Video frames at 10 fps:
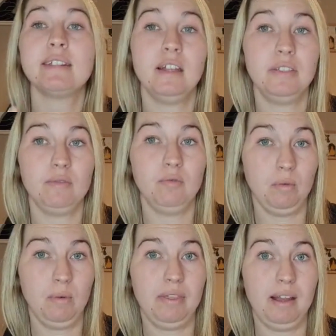is nothing
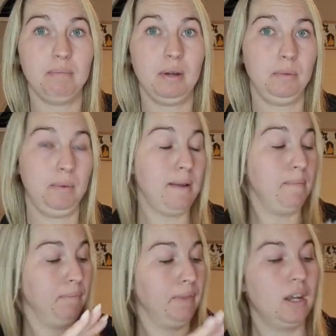wrong with that, by the way.
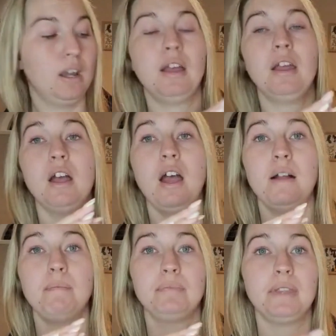
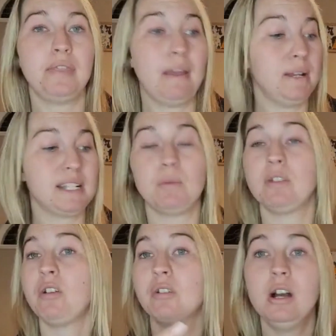They're mixing with
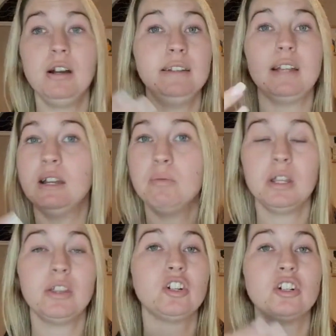their own kind, they live with
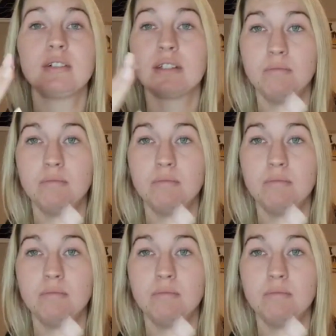other dogs,